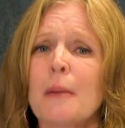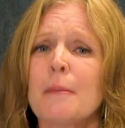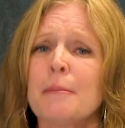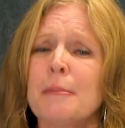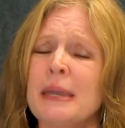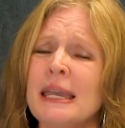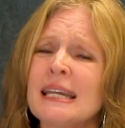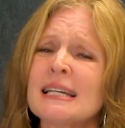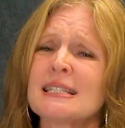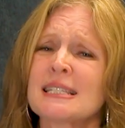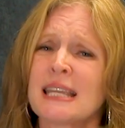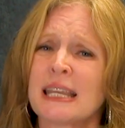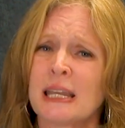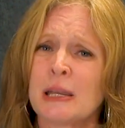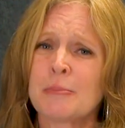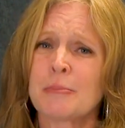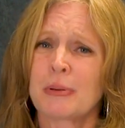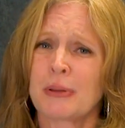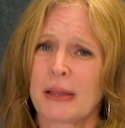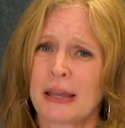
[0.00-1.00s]
Be a
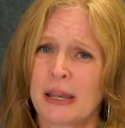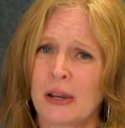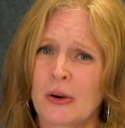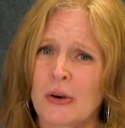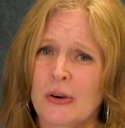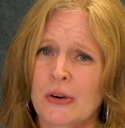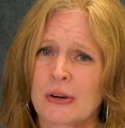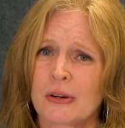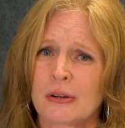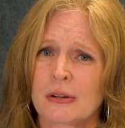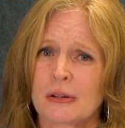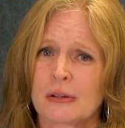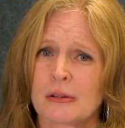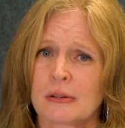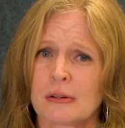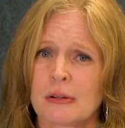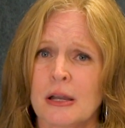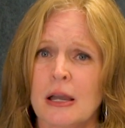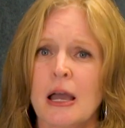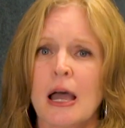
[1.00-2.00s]
team player.
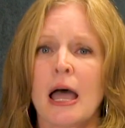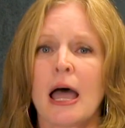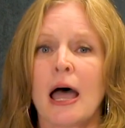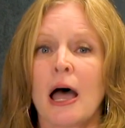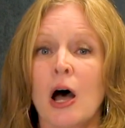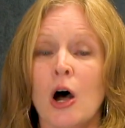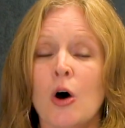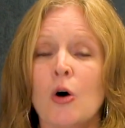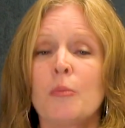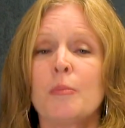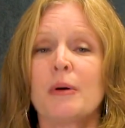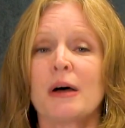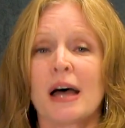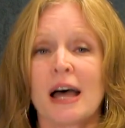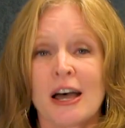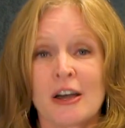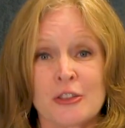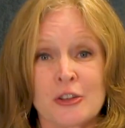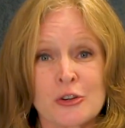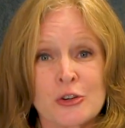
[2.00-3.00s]
Help
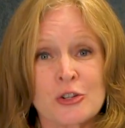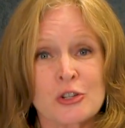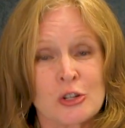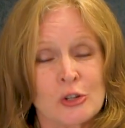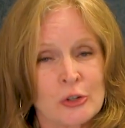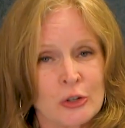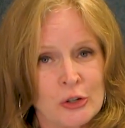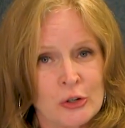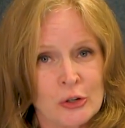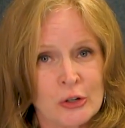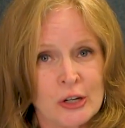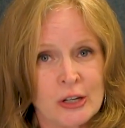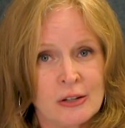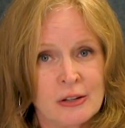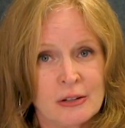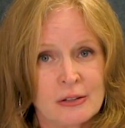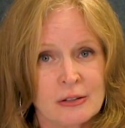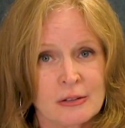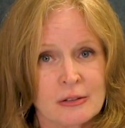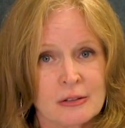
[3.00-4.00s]
others look good.
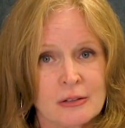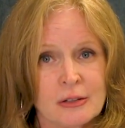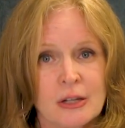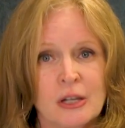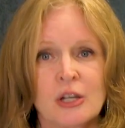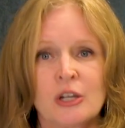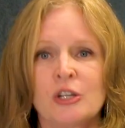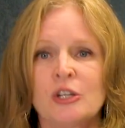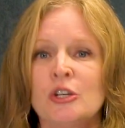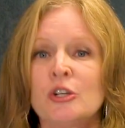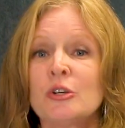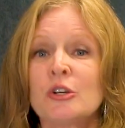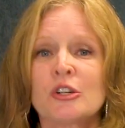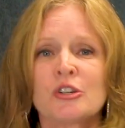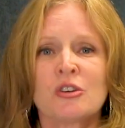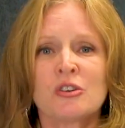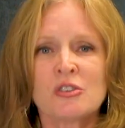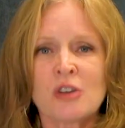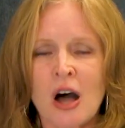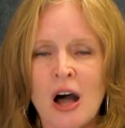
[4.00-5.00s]
You do
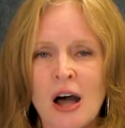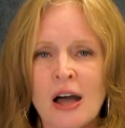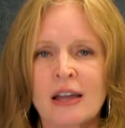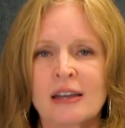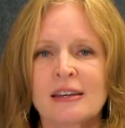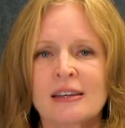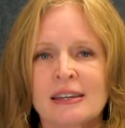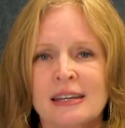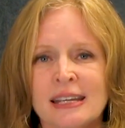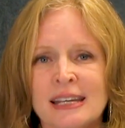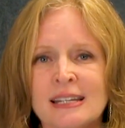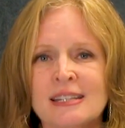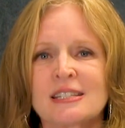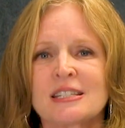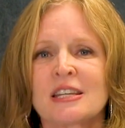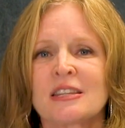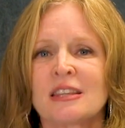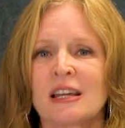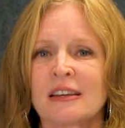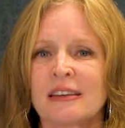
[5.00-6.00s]
not get
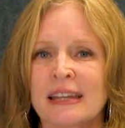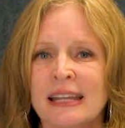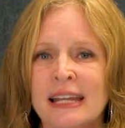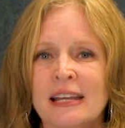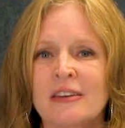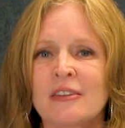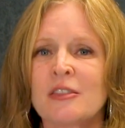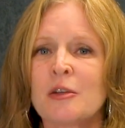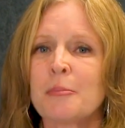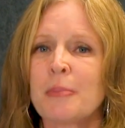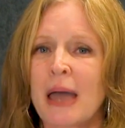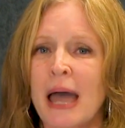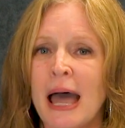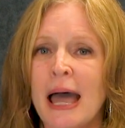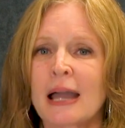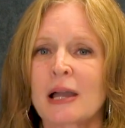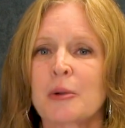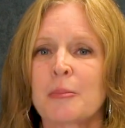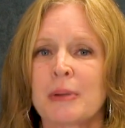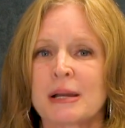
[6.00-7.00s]
to the lead of the
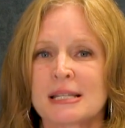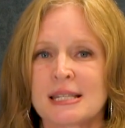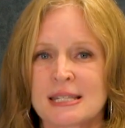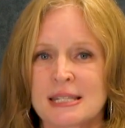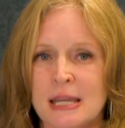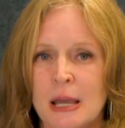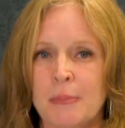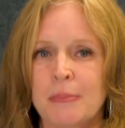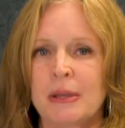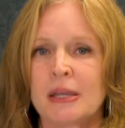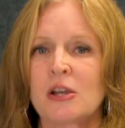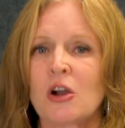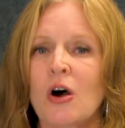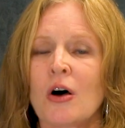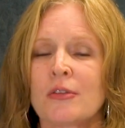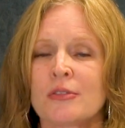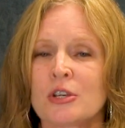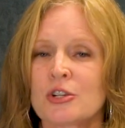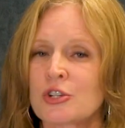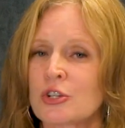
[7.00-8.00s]
pack by stepping
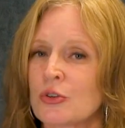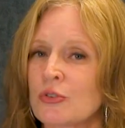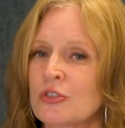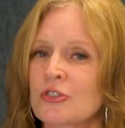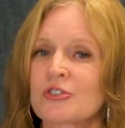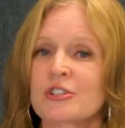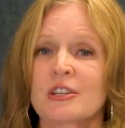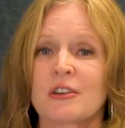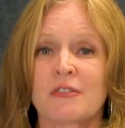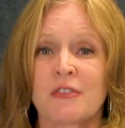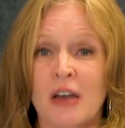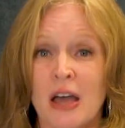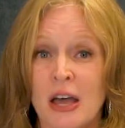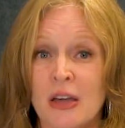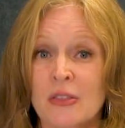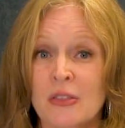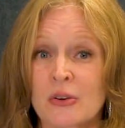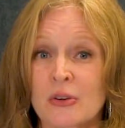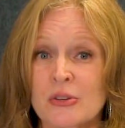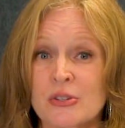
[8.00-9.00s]
on the shoulders of
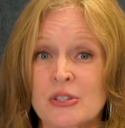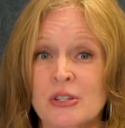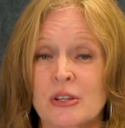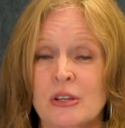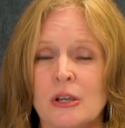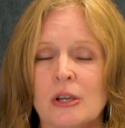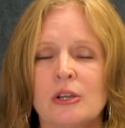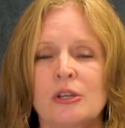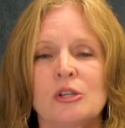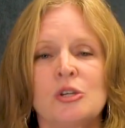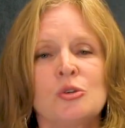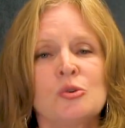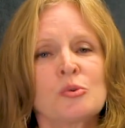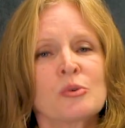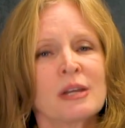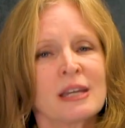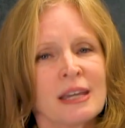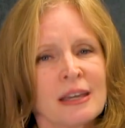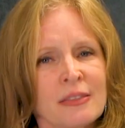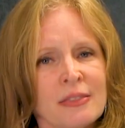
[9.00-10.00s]
others. You
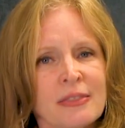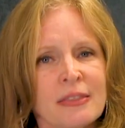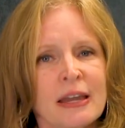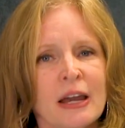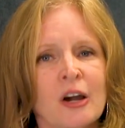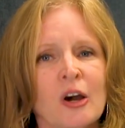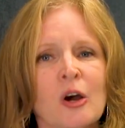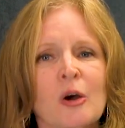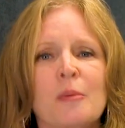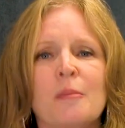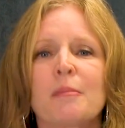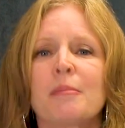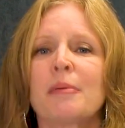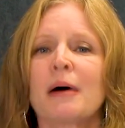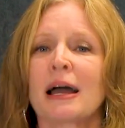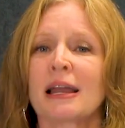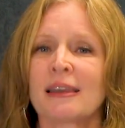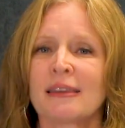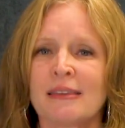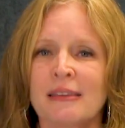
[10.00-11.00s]
get there
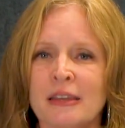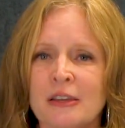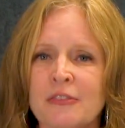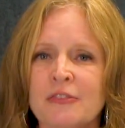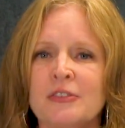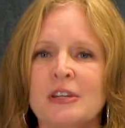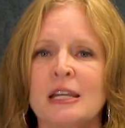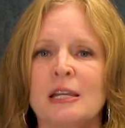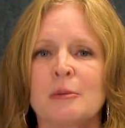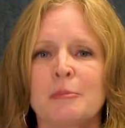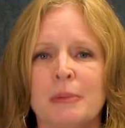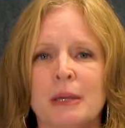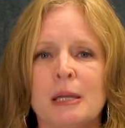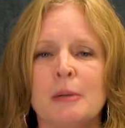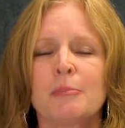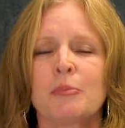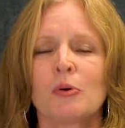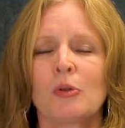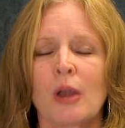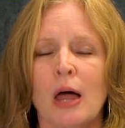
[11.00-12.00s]
by lifting
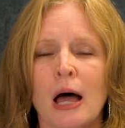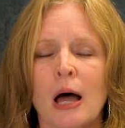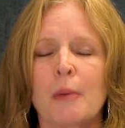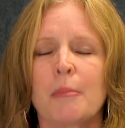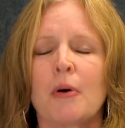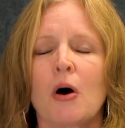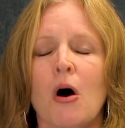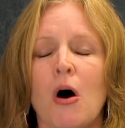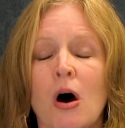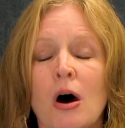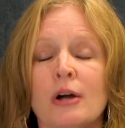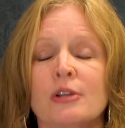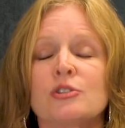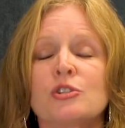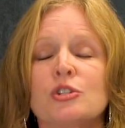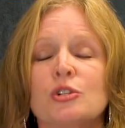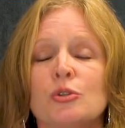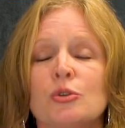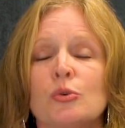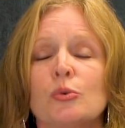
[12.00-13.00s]
people up
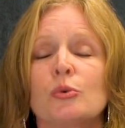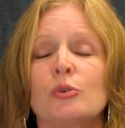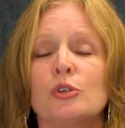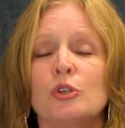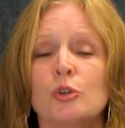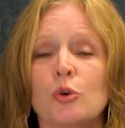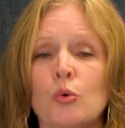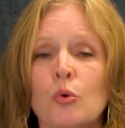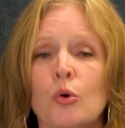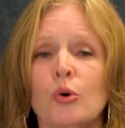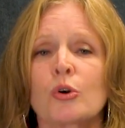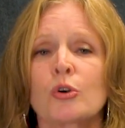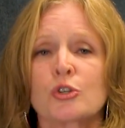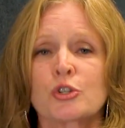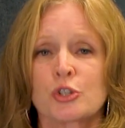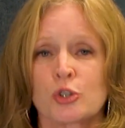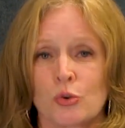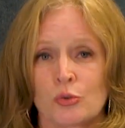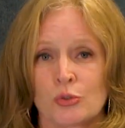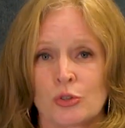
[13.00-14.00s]
onto your
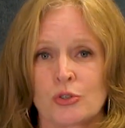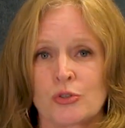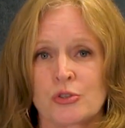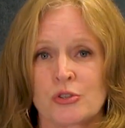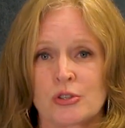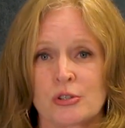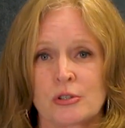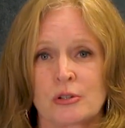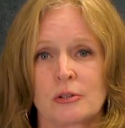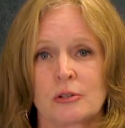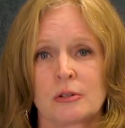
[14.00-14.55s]
shoulders.